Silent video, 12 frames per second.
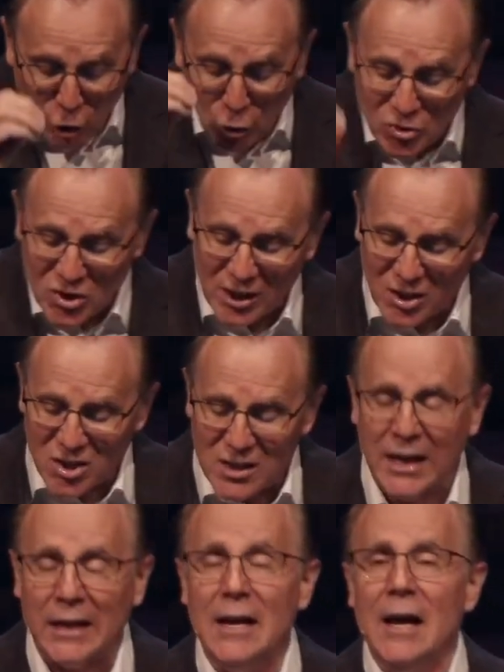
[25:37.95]

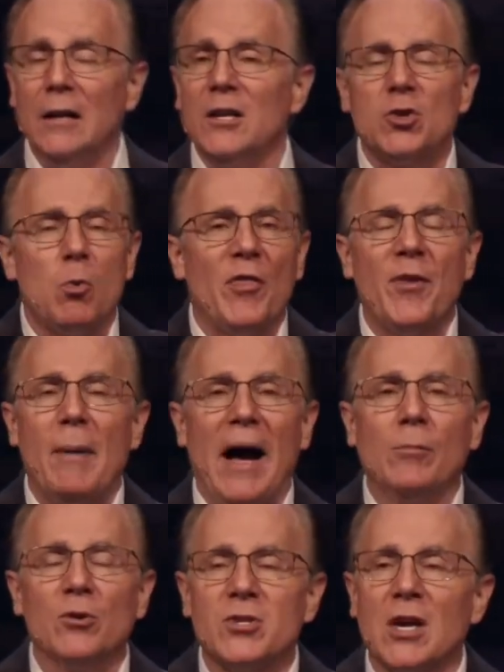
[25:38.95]
2:16. This is what
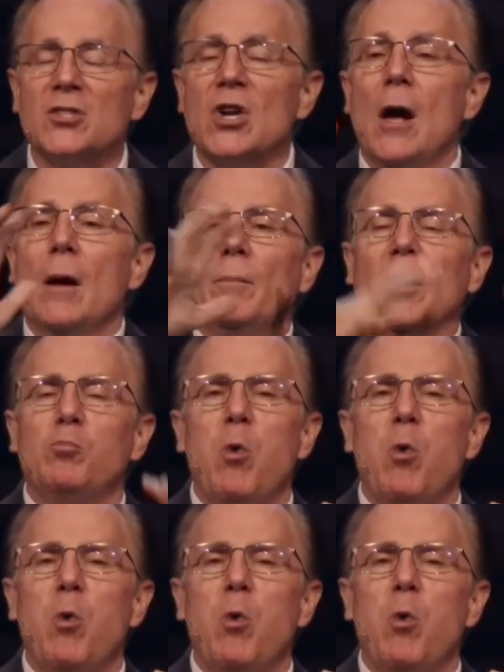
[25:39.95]
the Bible says.